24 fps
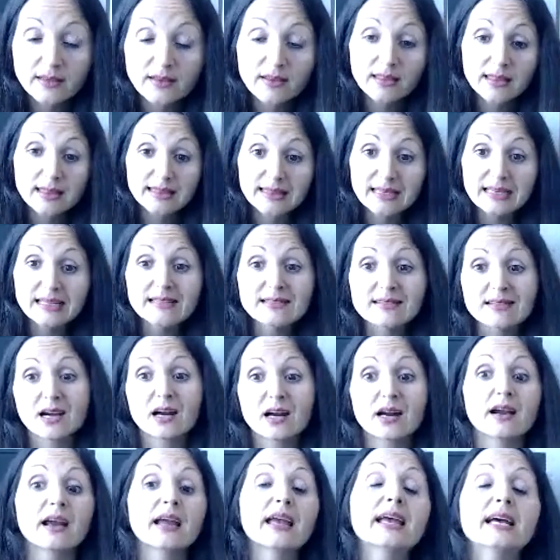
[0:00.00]
These
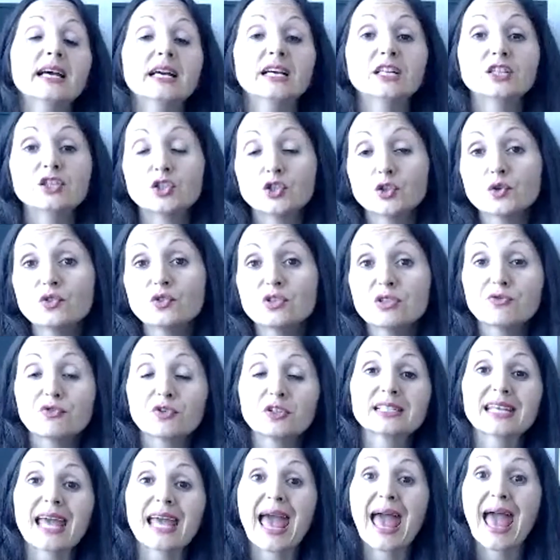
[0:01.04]
are 2
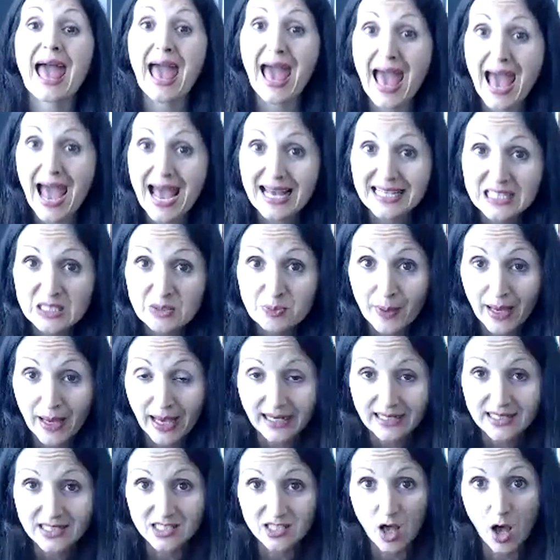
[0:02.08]
different
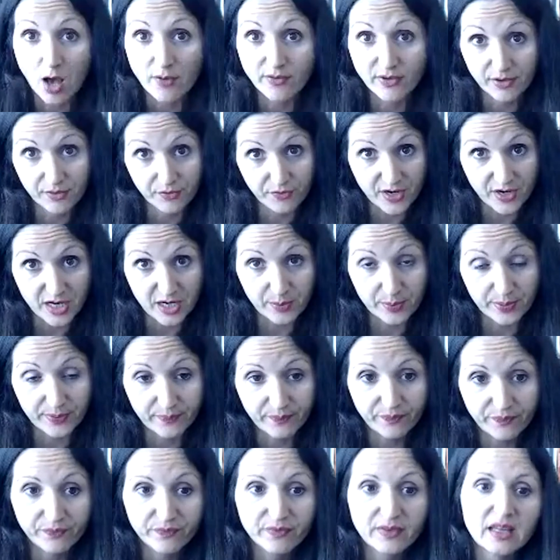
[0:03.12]
aspects of a verb.
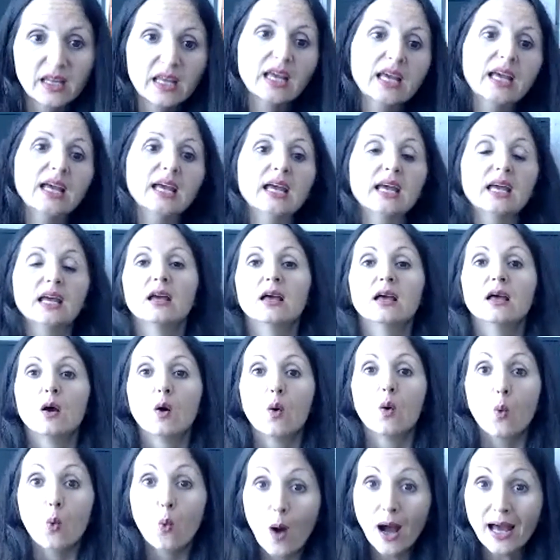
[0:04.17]

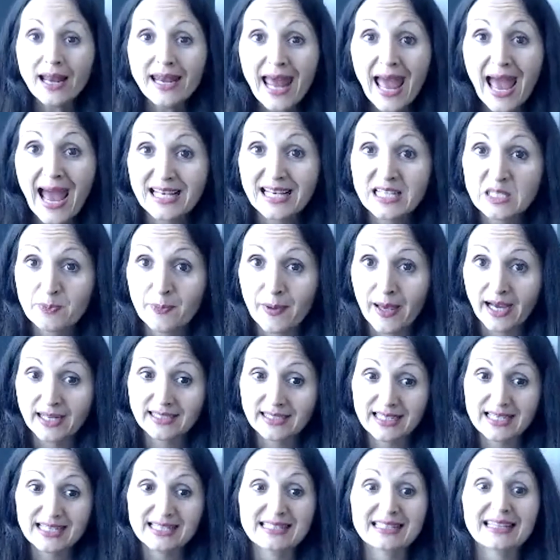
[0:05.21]
One aspect
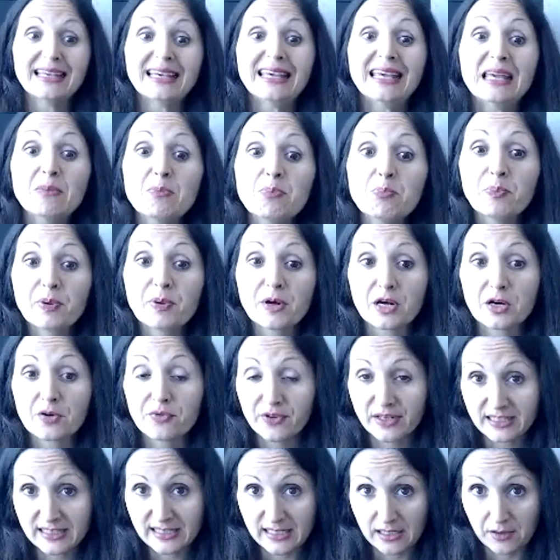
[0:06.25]
is
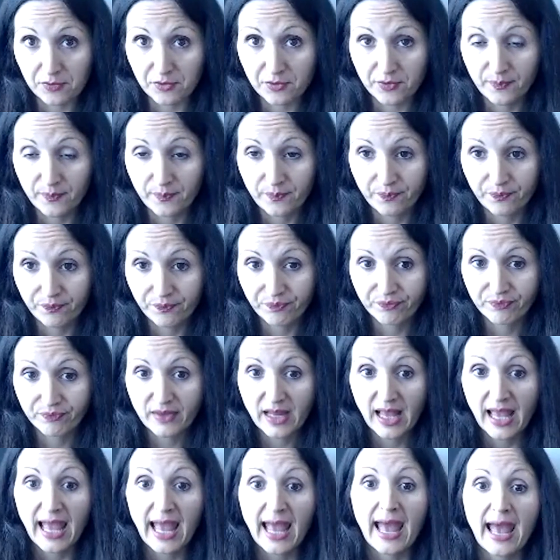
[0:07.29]
imperfective.
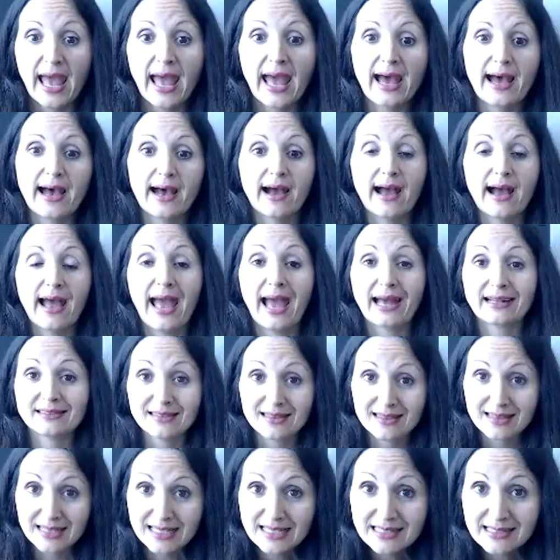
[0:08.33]
And
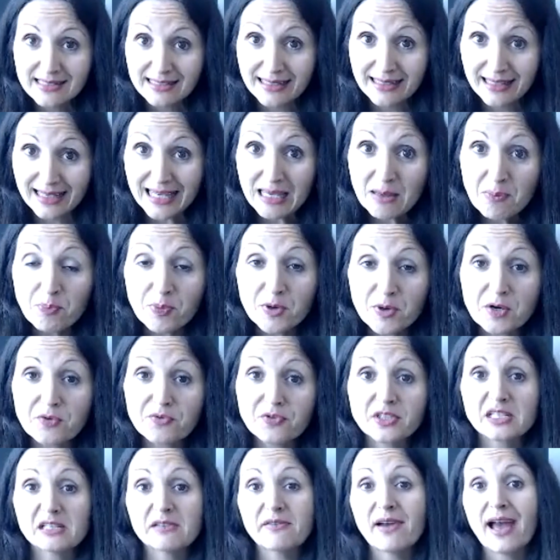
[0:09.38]
this
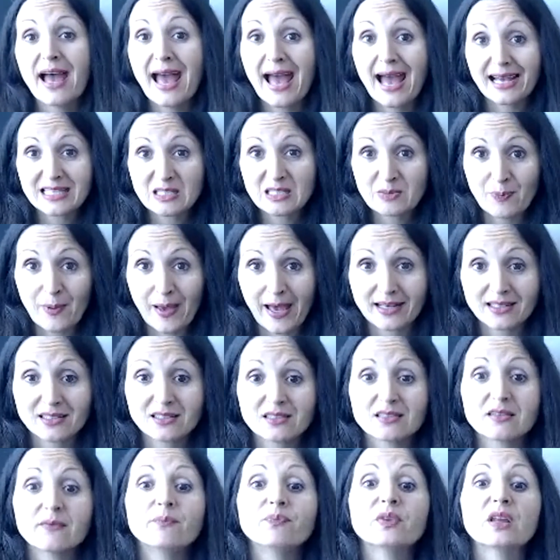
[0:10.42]
imperfective
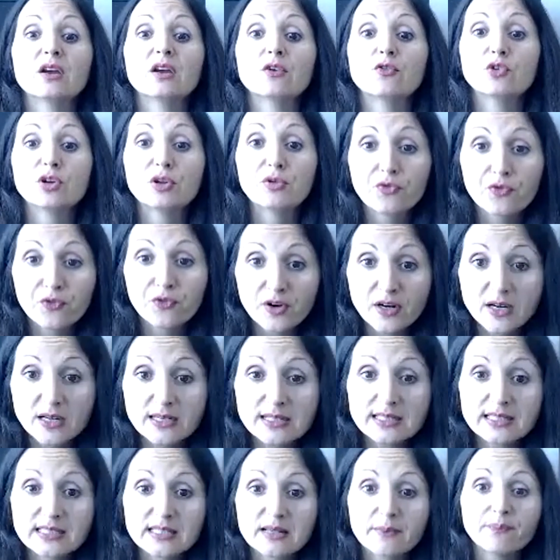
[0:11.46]
aspect
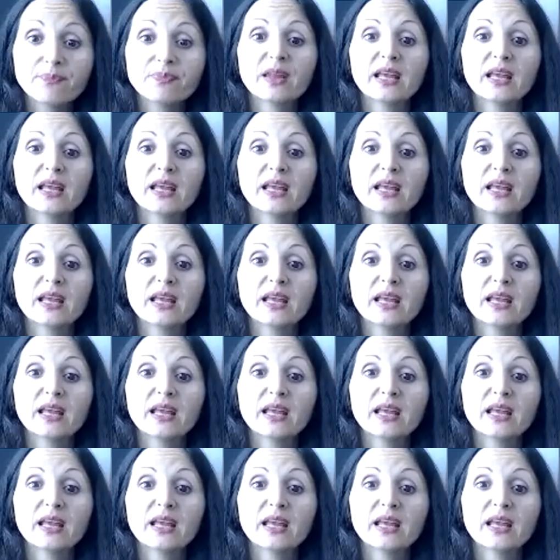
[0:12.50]
refers